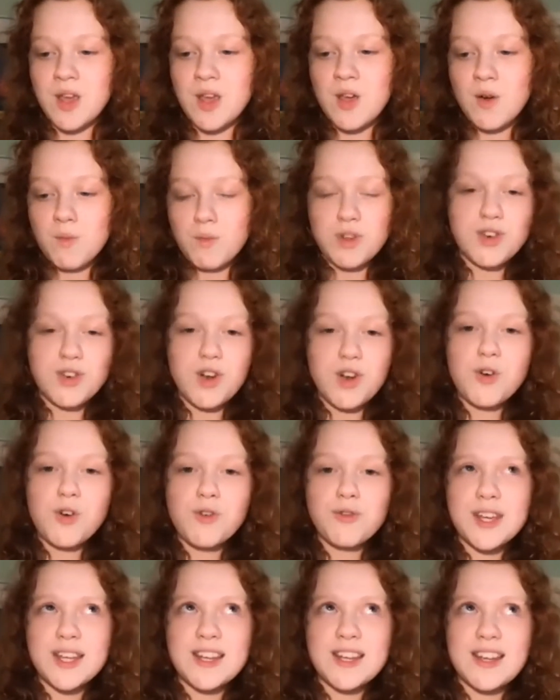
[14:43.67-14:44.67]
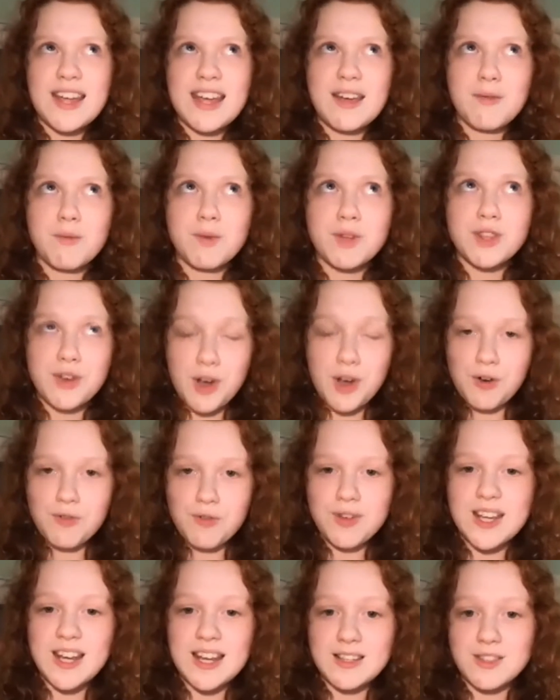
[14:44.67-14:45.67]
With
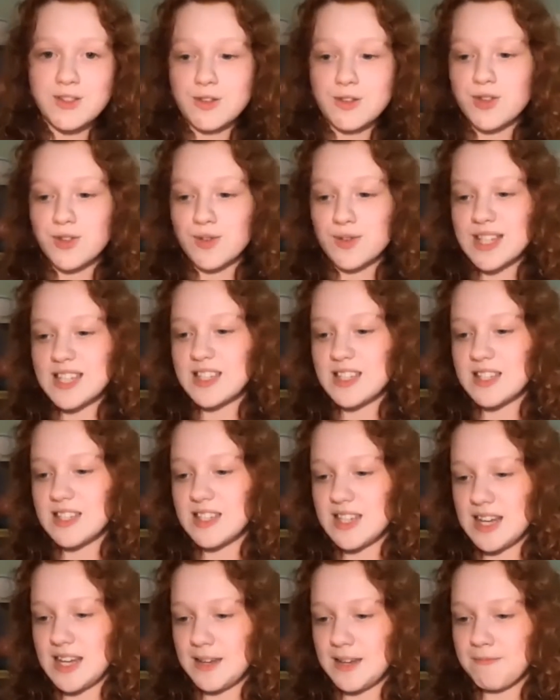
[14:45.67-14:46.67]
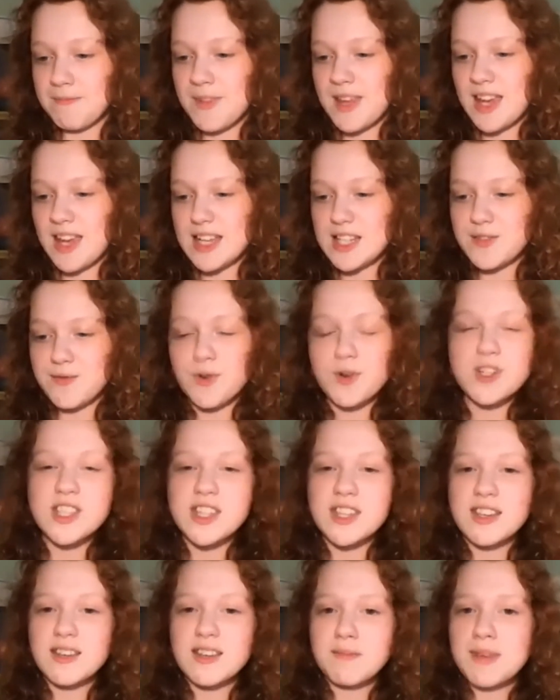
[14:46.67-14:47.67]
COVID and social distancing, it's
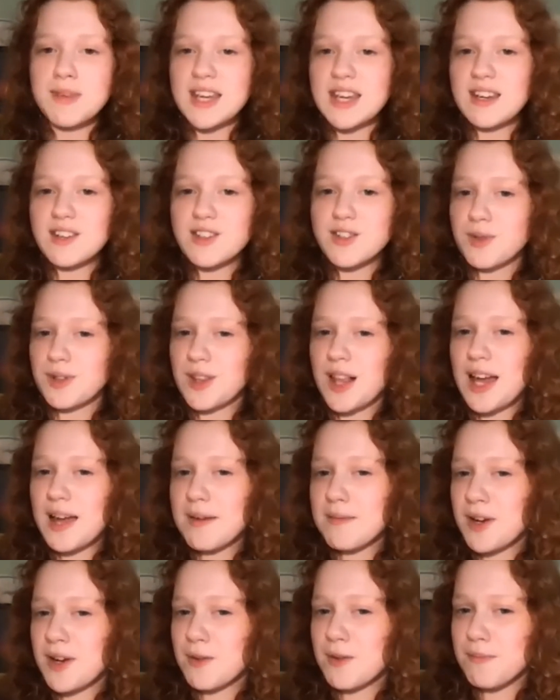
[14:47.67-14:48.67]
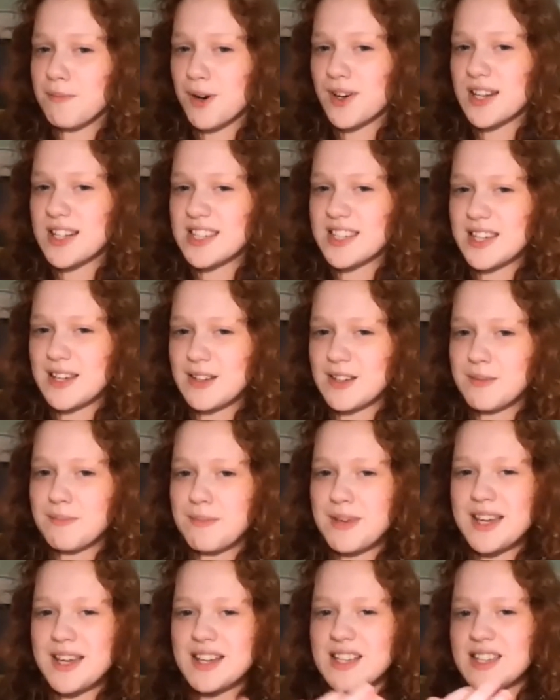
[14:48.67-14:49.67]
forcing me to rely on my own birding skills,
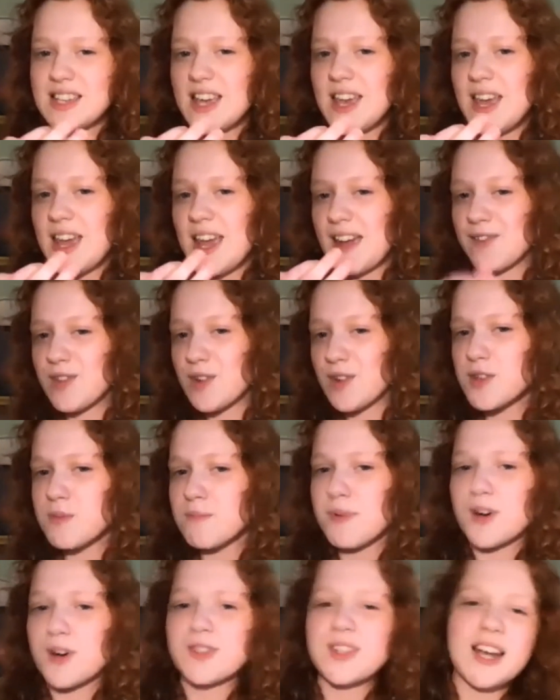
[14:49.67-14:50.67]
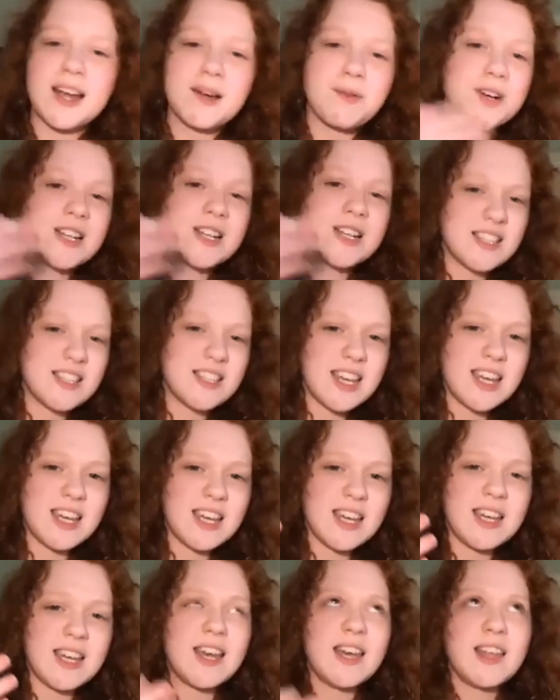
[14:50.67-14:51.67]
because if there's a bird that I want to
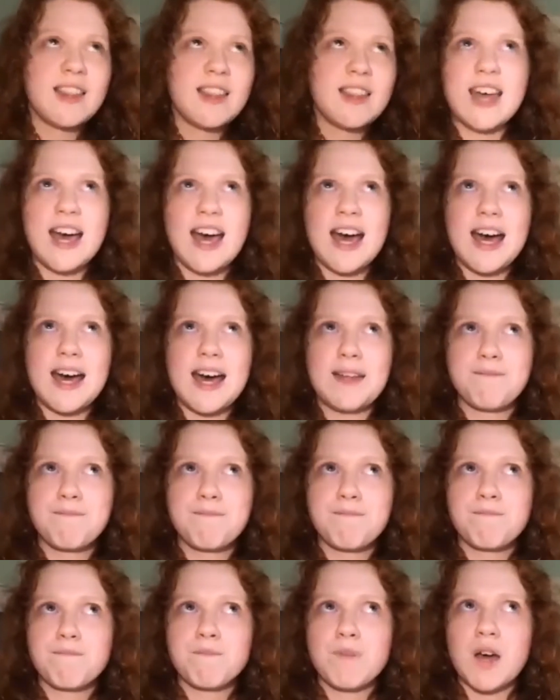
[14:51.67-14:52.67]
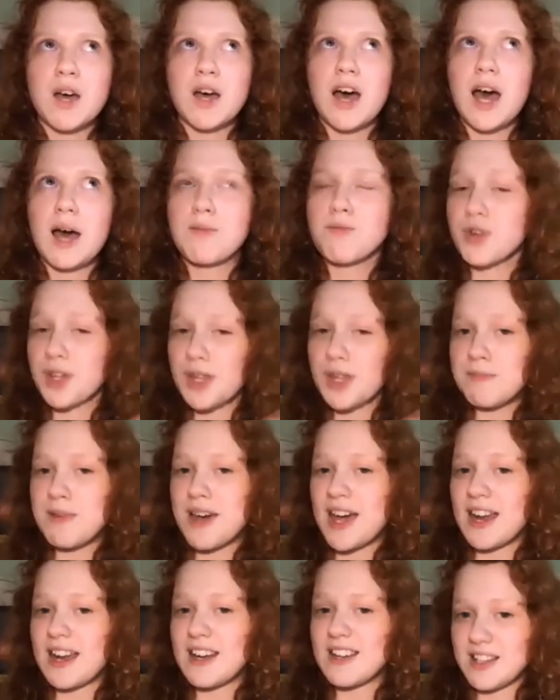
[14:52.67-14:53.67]
see that I'm really bad
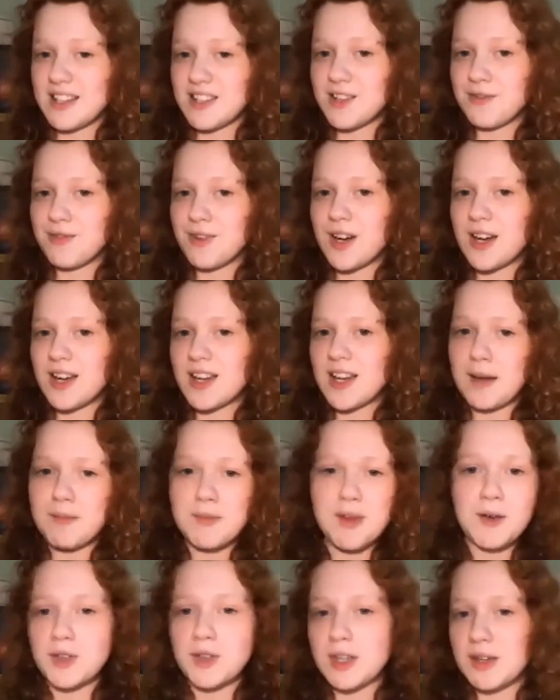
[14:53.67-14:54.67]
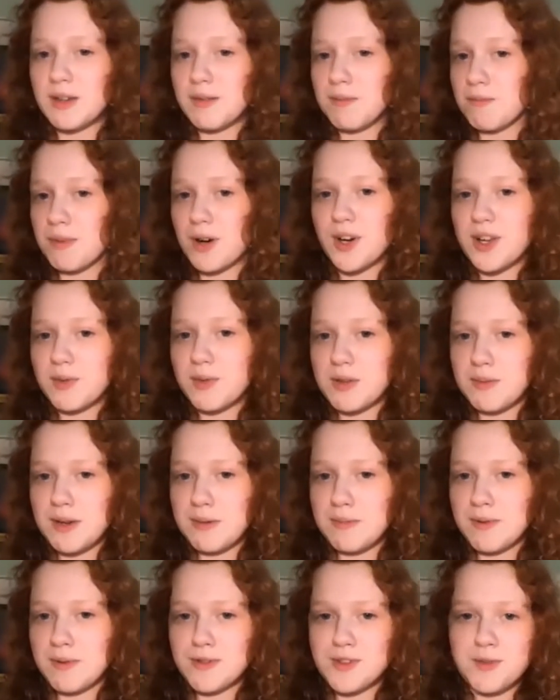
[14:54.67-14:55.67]
at identifying, I'm not really birding with
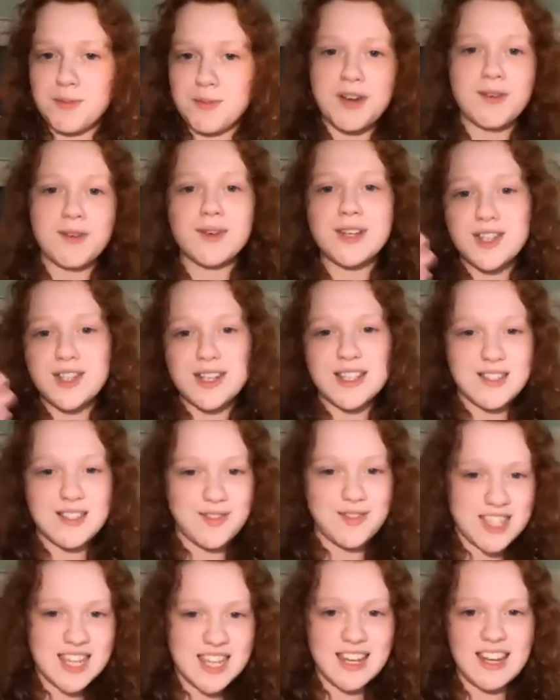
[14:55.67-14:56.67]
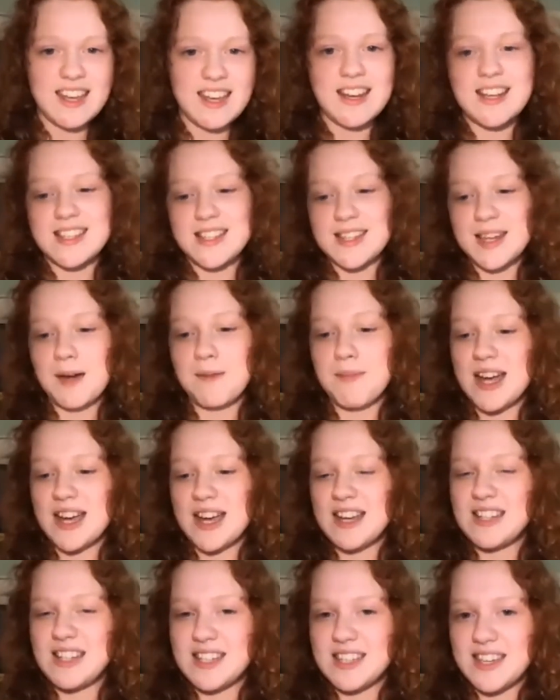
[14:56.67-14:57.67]
people, so my only chance of seeing it is my
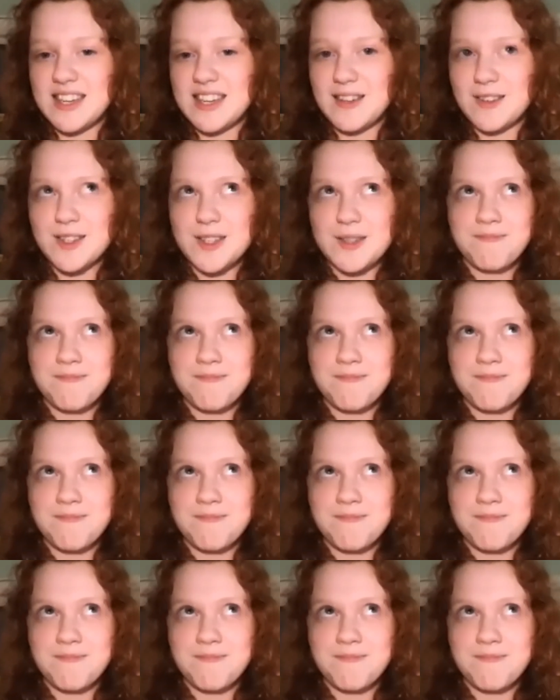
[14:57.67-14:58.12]
ID skills.